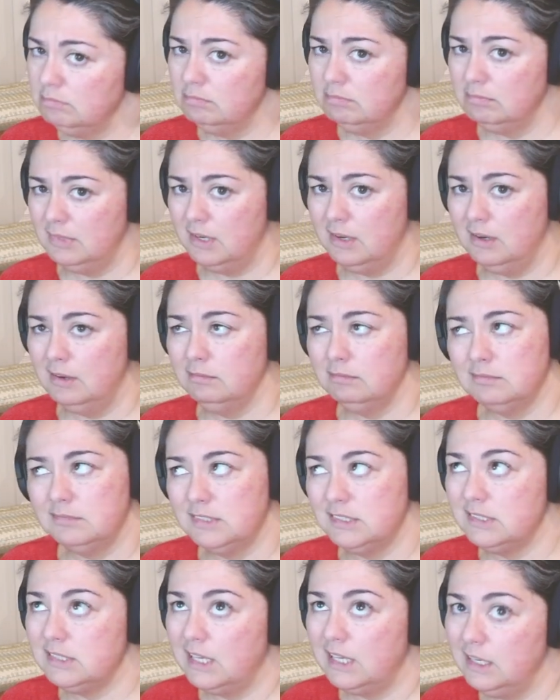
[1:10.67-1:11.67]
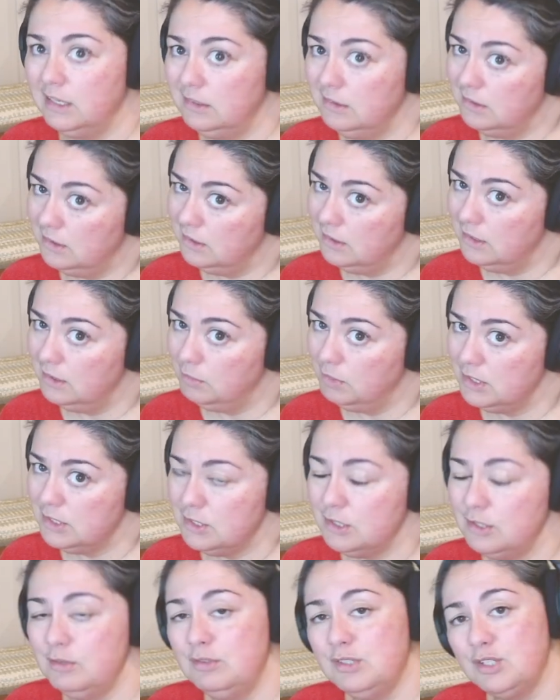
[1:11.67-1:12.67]
you know, just saying, you know you want
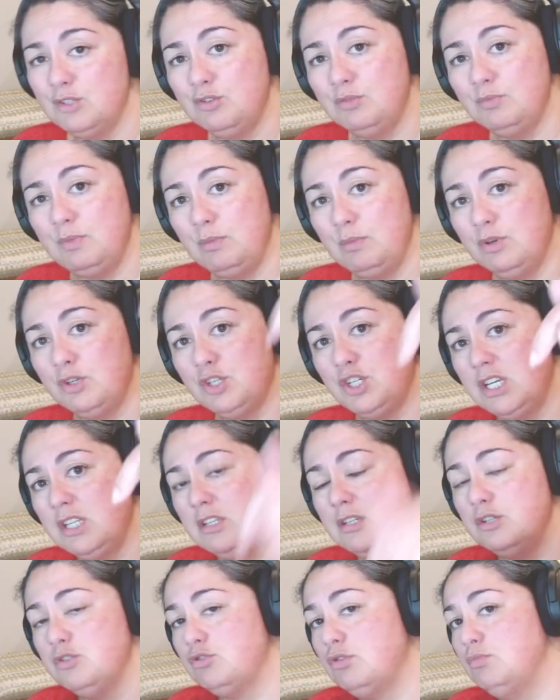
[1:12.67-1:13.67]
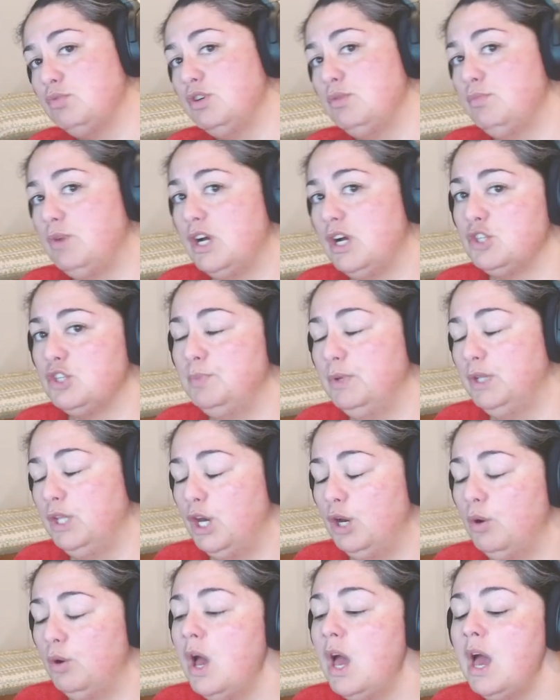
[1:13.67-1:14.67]
to, just remember, check the description box
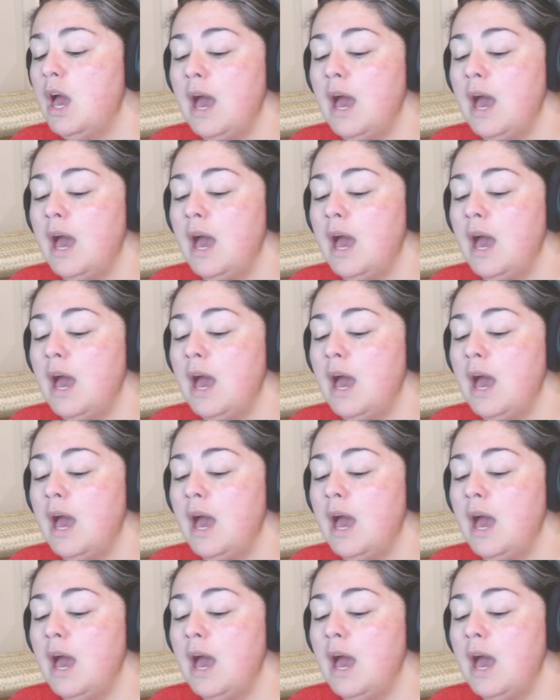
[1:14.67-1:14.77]
below.